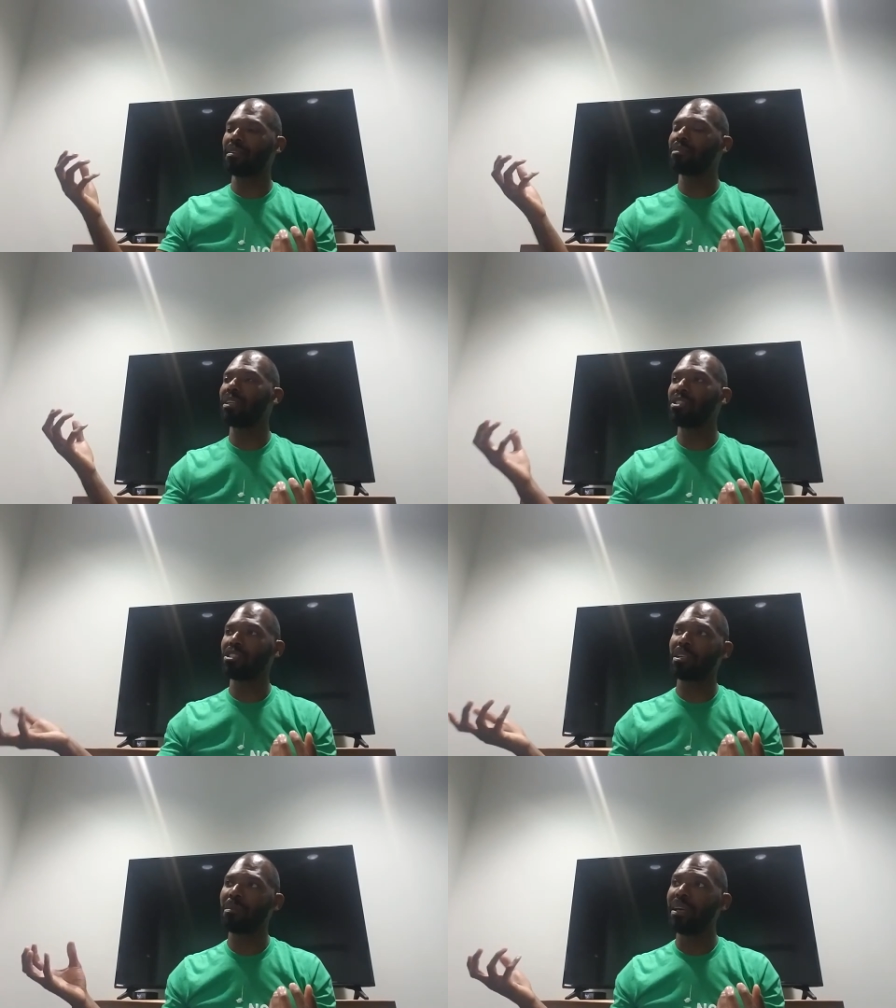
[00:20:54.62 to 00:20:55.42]

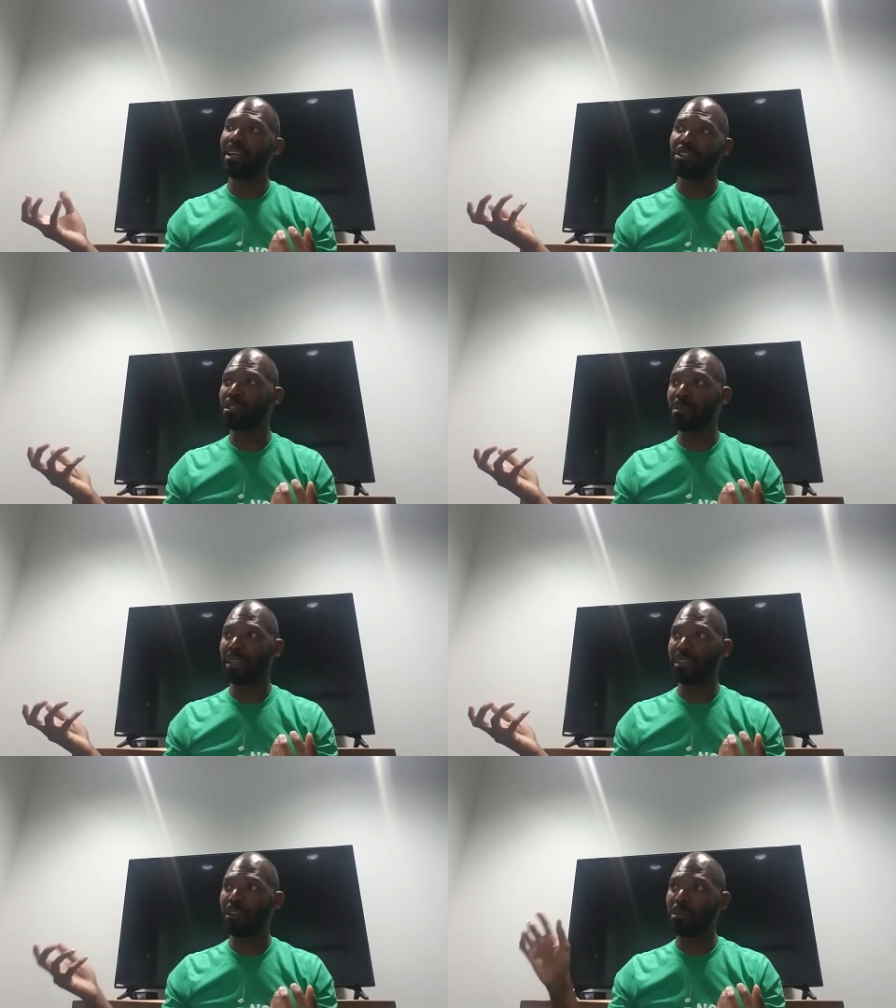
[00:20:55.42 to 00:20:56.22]
relationship, here's the
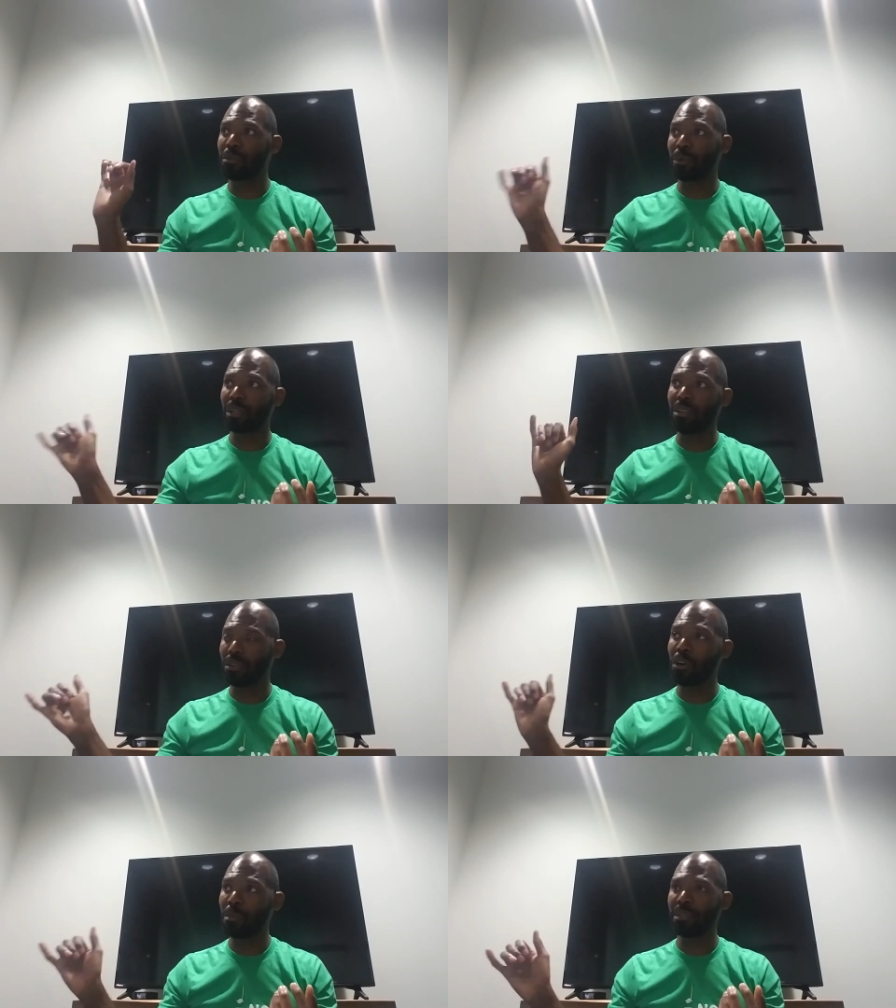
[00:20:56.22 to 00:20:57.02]
play therapist working
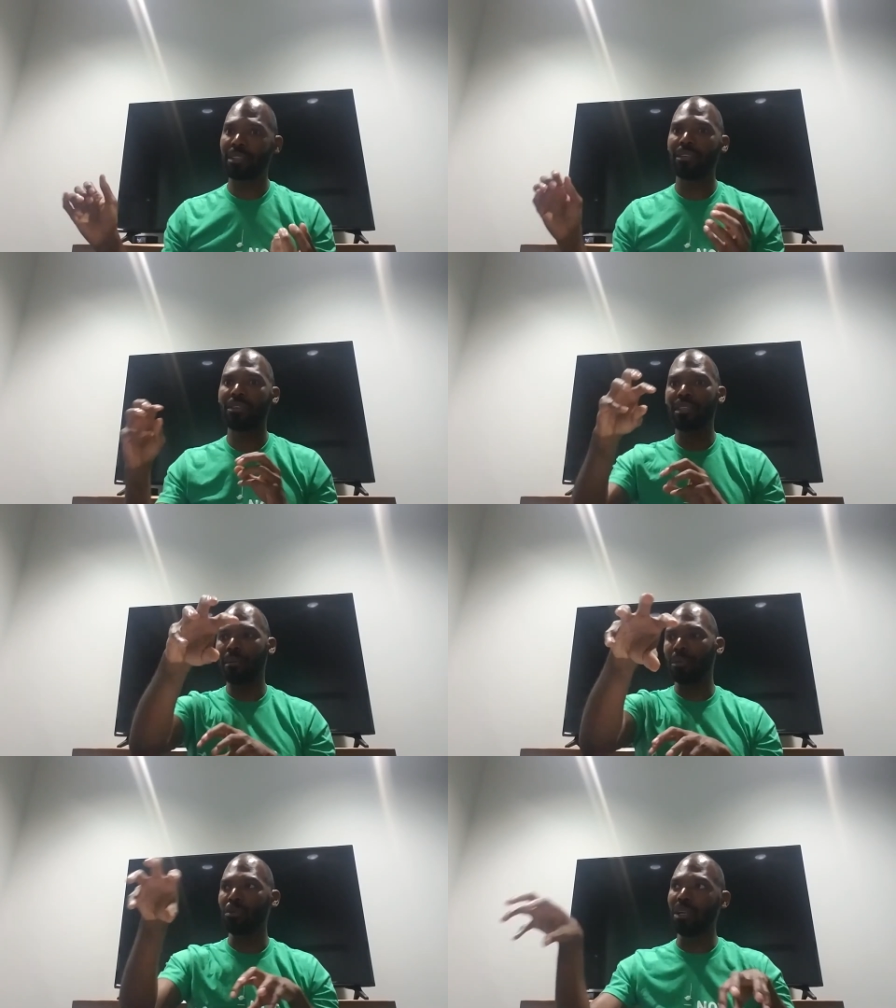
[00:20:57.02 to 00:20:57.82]
on coping skills,
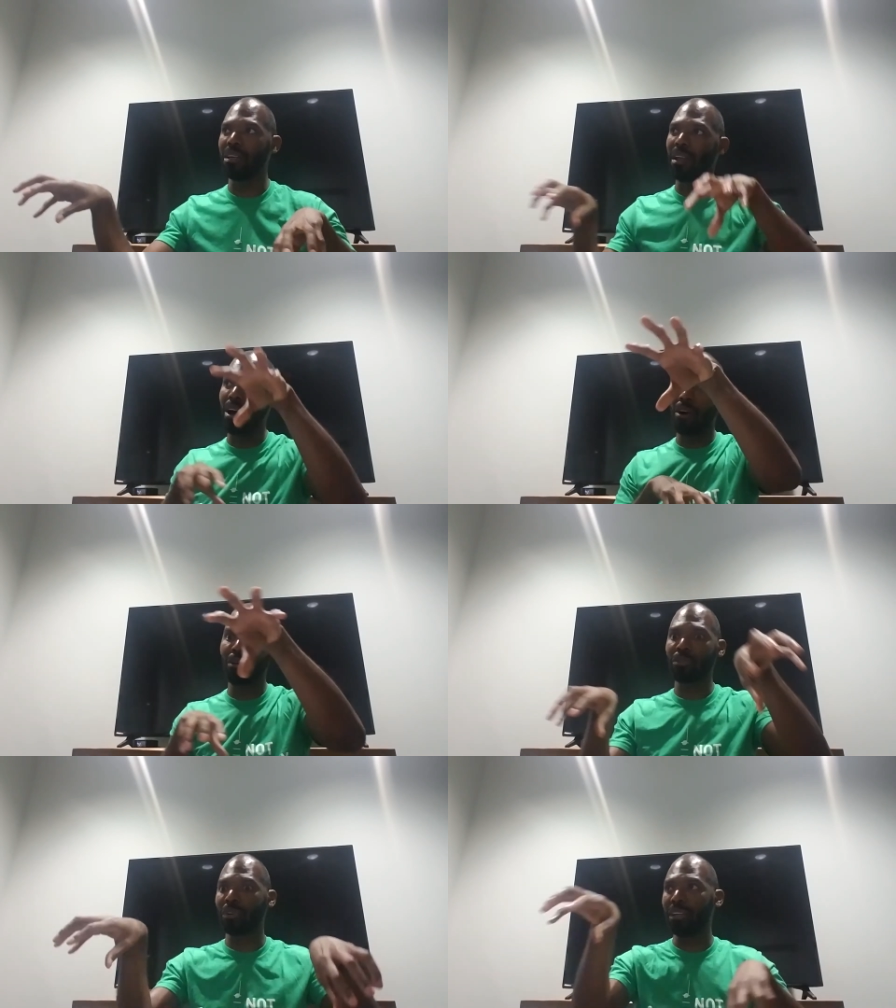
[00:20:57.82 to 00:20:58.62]
and between
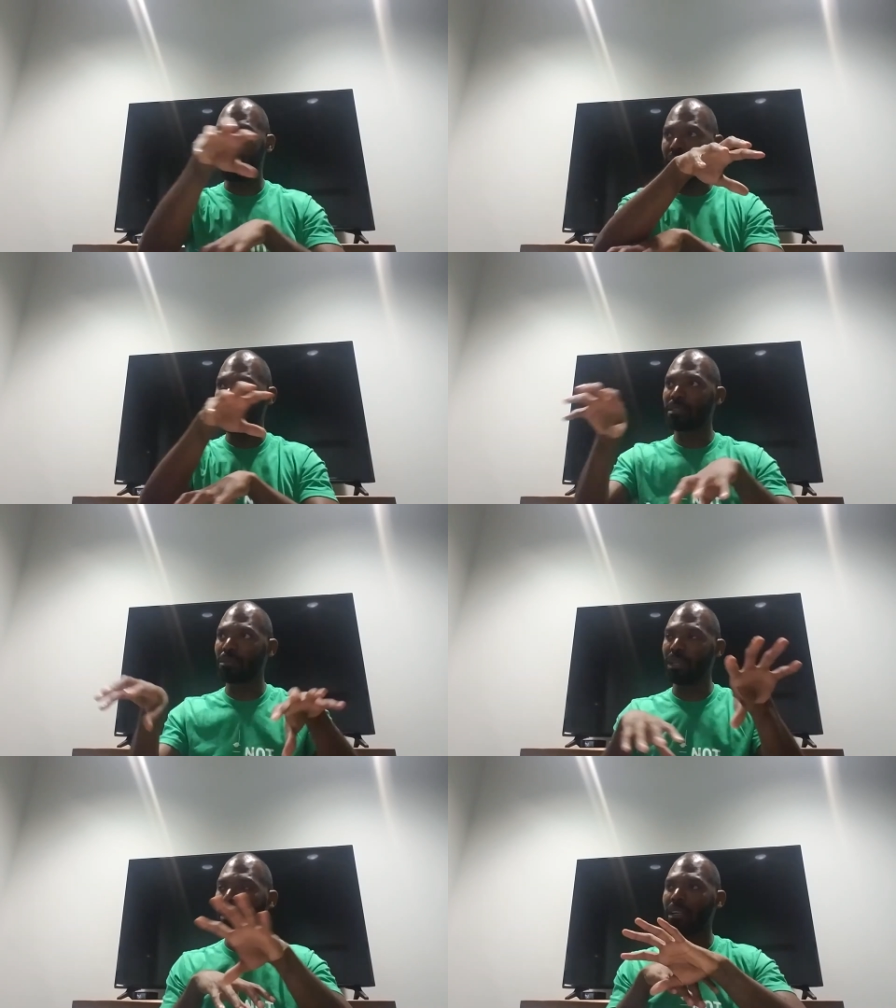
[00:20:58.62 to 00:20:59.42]
all three of
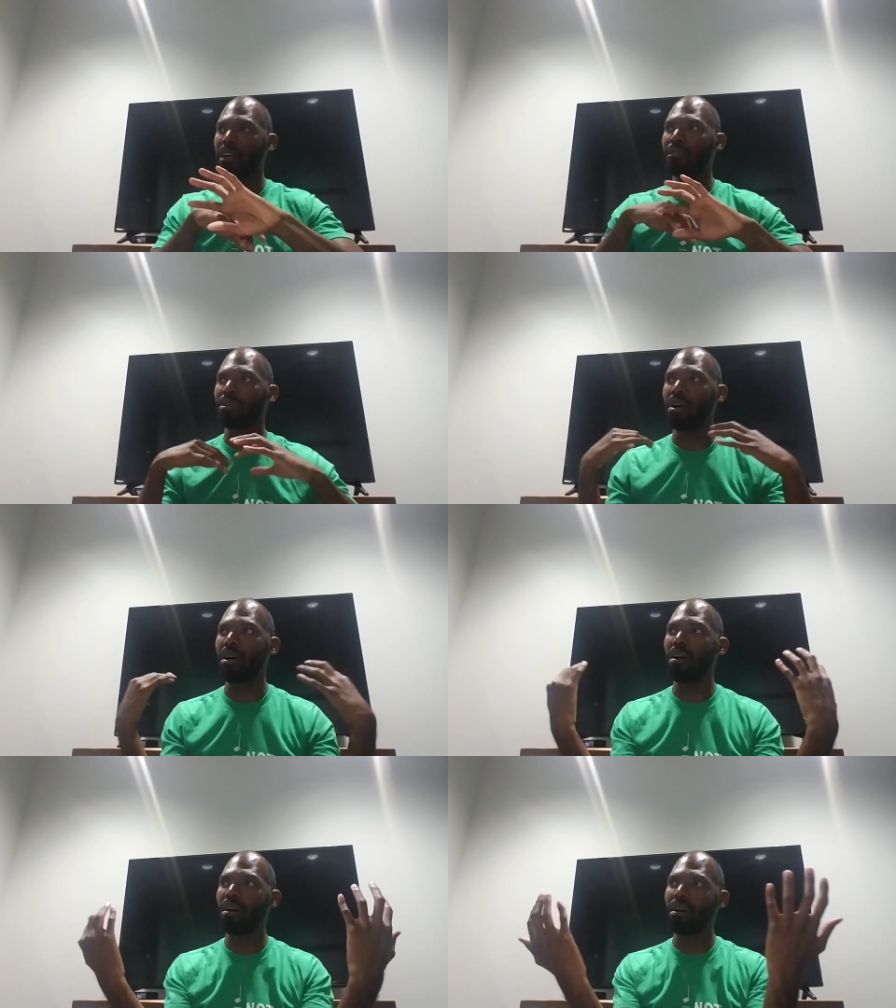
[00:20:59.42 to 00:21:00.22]
us, we can cover
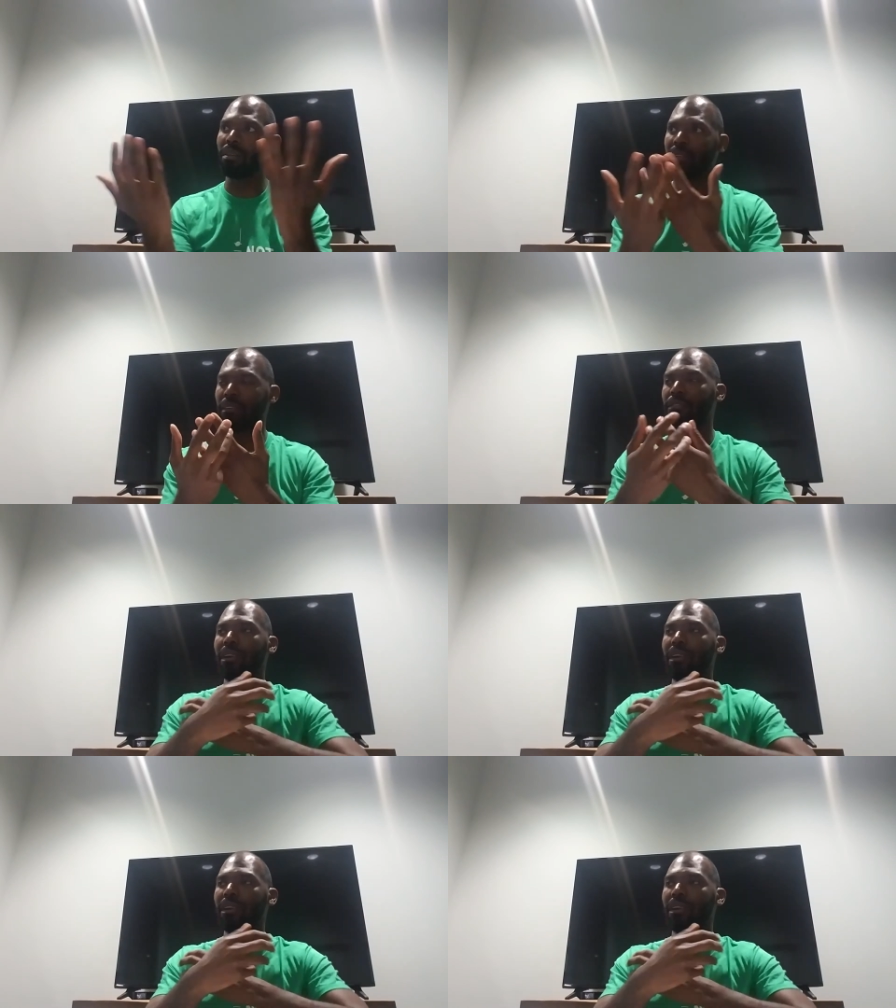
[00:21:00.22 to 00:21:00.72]
all the different